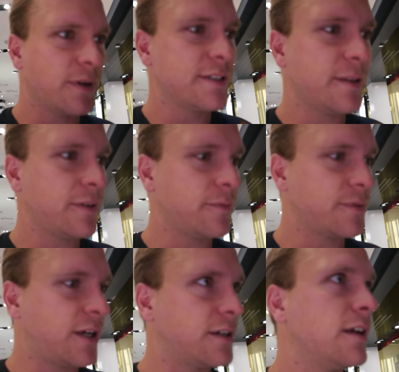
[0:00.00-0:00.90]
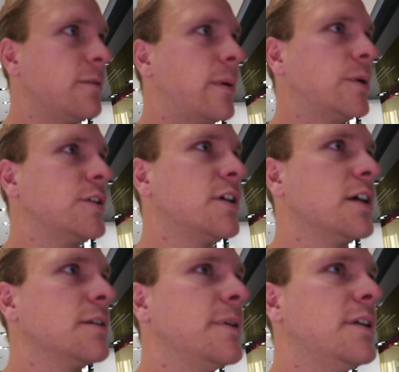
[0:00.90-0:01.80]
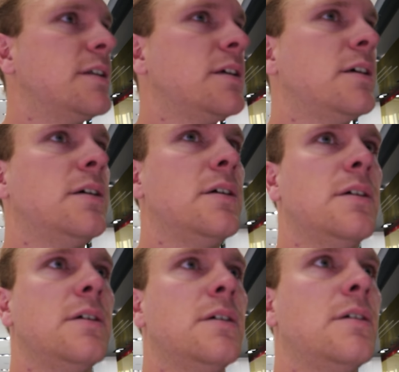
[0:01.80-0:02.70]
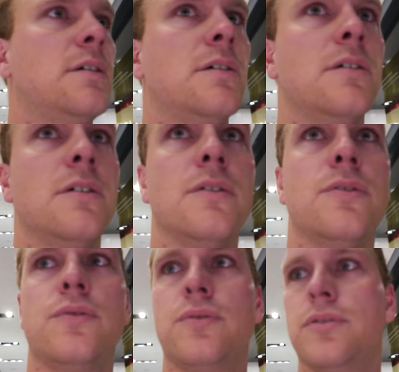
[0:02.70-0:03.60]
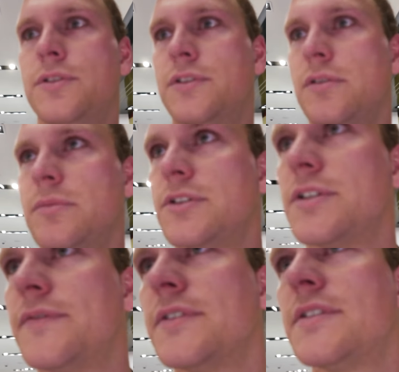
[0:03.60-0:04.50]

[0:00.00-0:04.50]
wanted something from I remember talking about it. Oh, so much different